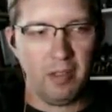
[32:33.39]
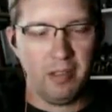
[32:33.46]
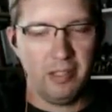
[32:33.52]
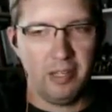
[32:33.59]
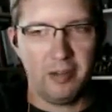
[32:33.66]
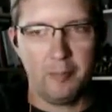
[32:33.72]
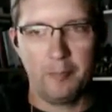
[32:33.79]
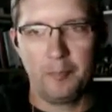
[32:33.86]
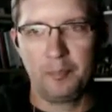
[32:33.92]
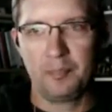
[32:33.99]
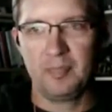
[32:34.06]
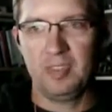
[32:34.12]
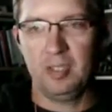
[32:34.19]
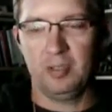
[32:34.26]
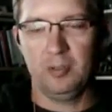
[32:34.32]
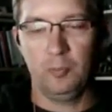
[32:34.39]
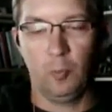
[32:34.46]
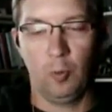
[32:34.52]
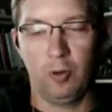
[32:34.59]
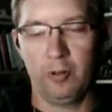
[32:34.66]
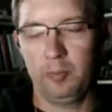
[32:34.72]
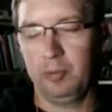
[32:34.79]
Dylan
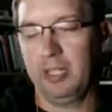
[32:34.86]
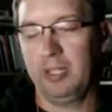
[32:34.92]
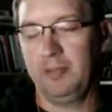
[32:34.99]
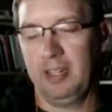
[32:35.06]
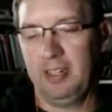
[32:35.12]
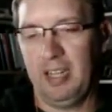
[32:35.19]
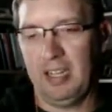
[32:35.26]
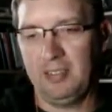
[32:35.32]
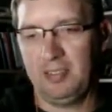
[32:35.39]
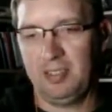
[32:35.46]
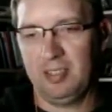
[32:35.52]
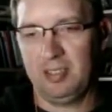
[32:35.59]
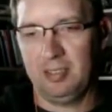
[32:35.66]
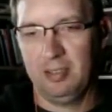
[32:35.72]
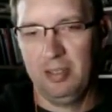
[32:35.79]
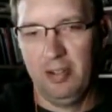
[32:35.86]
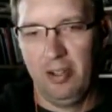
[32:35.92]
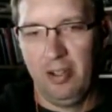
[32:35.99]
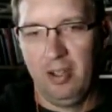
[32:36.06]
Ward played fantastic.